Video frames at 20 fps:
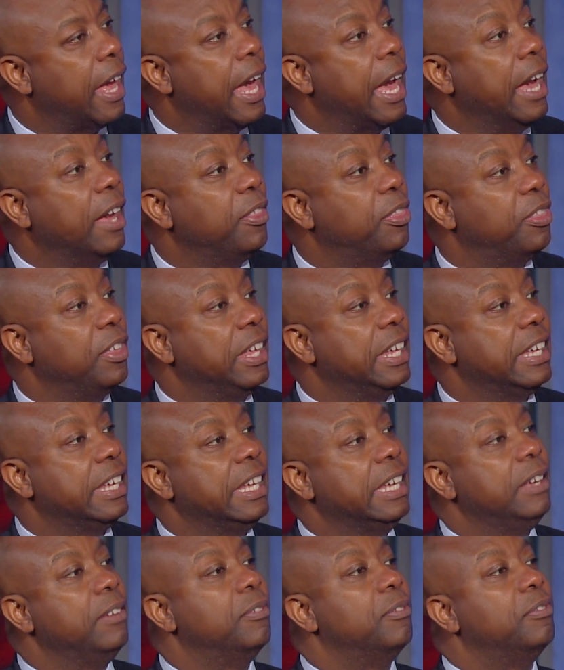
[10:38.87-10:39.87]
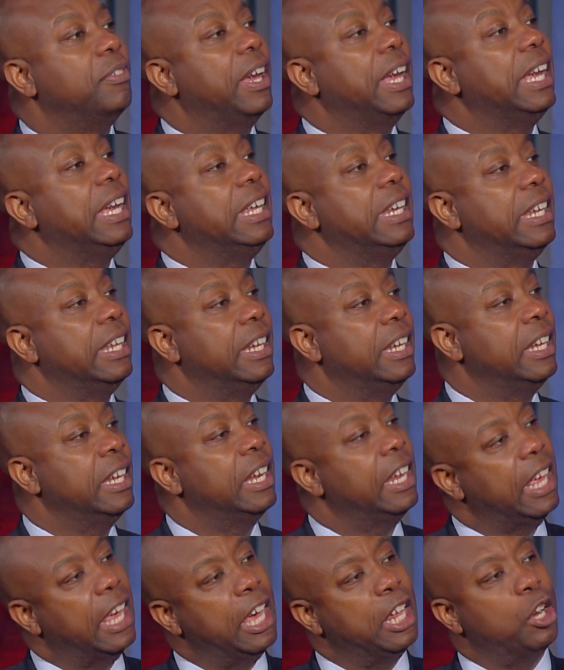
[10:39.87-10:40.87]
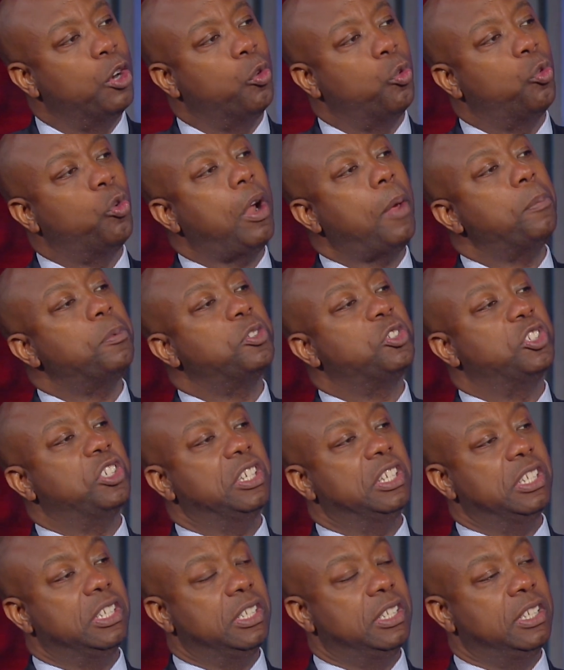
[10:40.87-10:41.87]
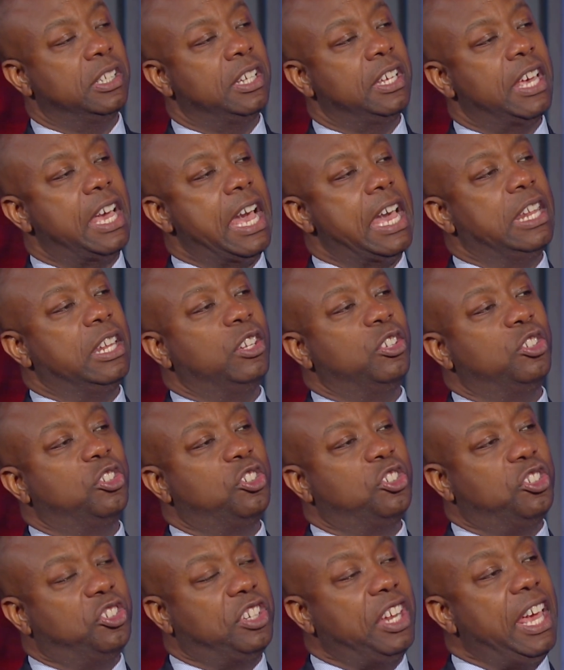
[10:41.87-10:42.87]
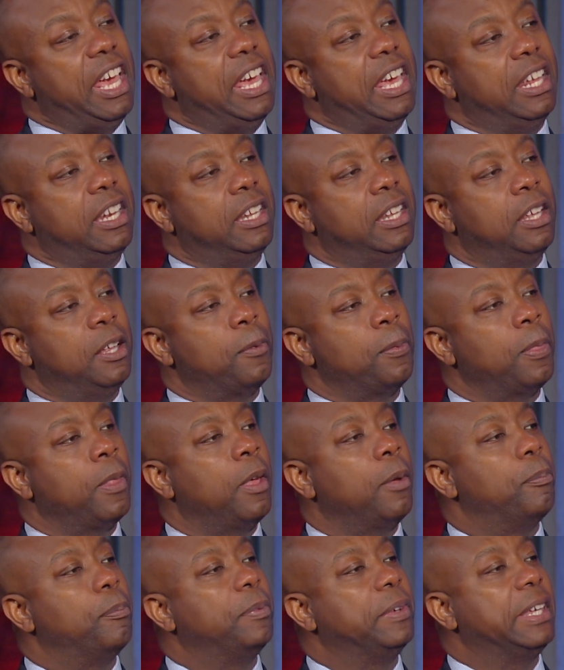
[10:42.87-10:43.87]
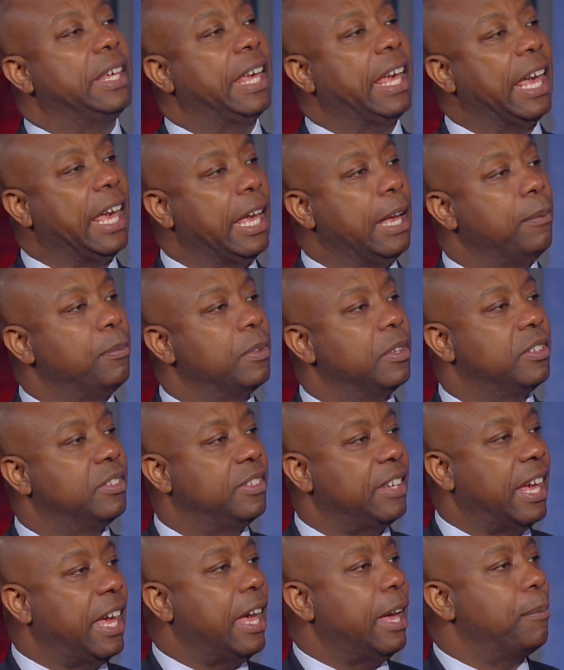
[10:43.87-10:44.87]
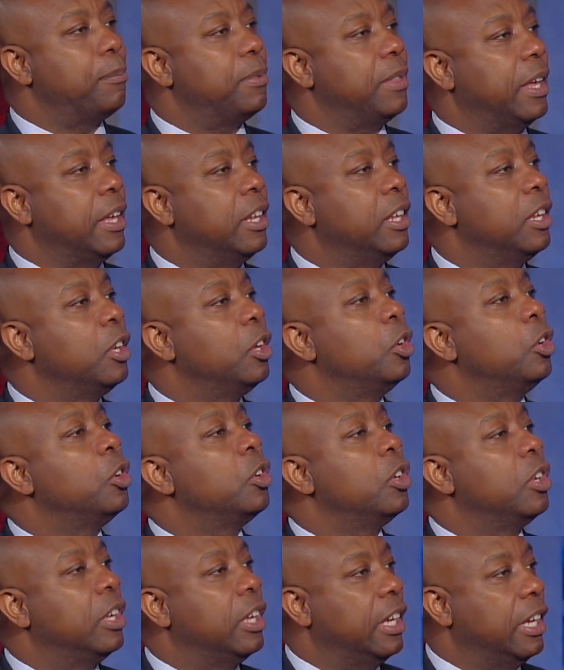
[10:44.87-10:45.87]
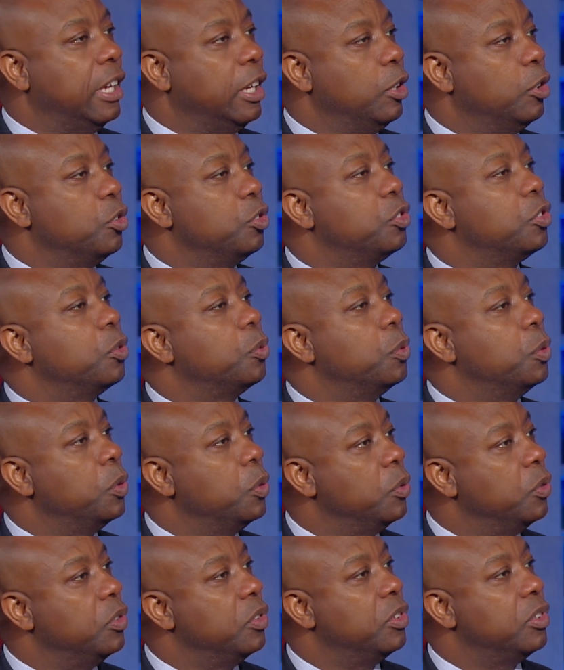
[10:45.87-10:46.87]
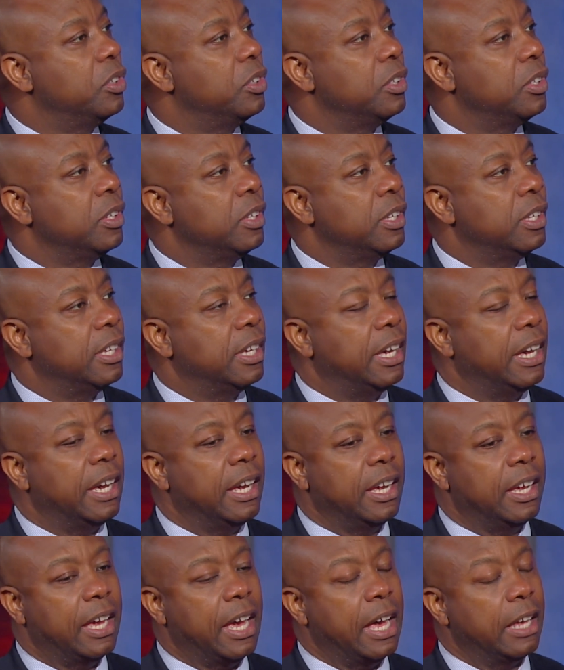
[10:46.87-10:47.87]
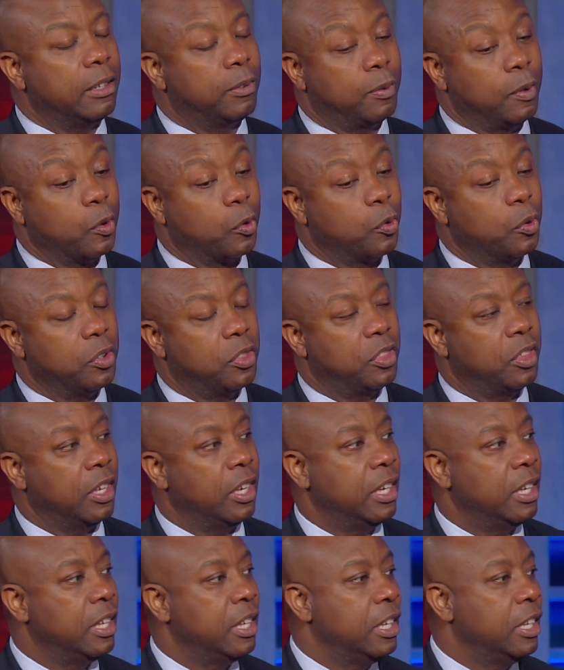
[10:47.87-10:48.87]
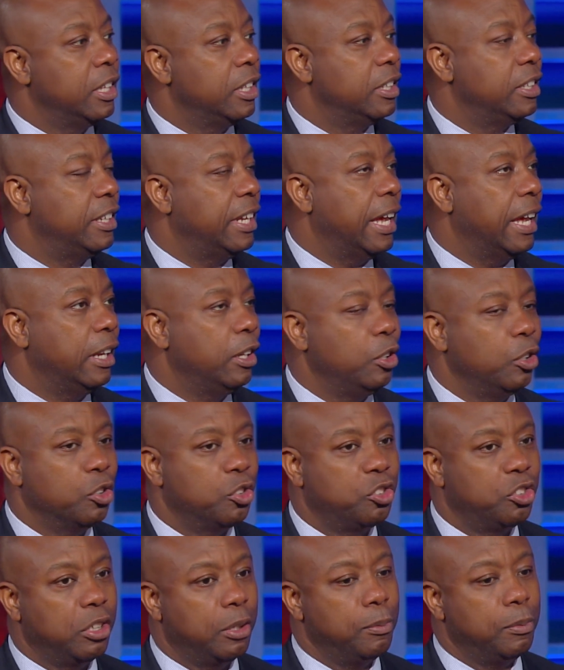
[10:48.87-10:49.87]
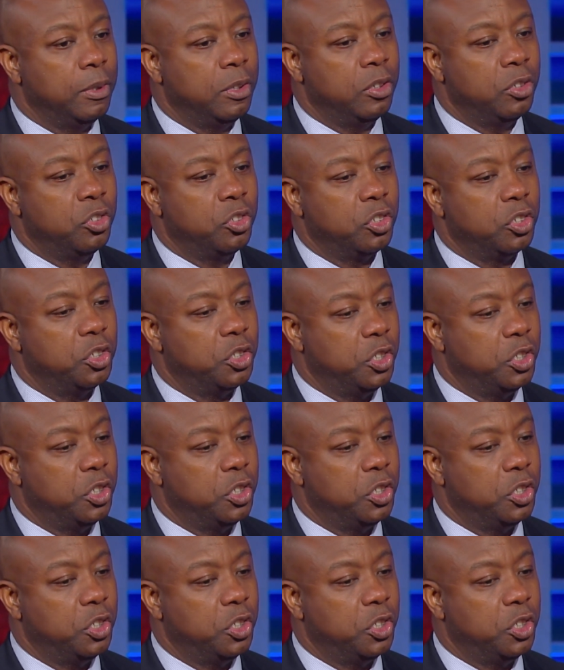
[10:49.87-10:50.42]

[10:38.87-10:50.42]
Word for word: I think, evaded an eruption and instead became the salve that heals the wound. Uh, I spoke with uh, Daniel Simmons